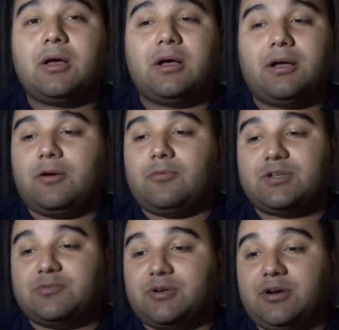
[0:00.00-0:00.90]
uh,
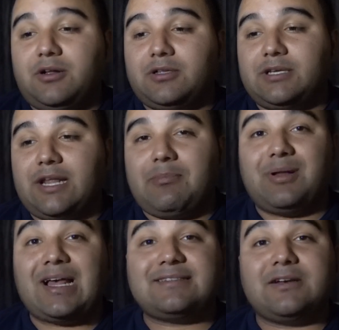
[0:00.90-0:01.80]
what you call it, a
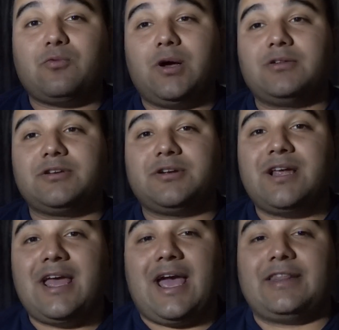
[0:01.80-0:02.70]
plastic welder.
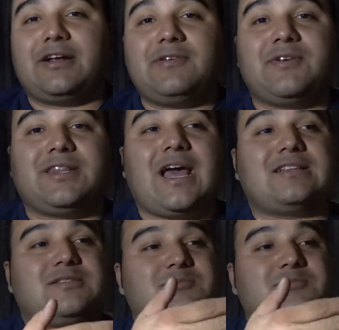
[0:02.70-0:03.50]
And not even that,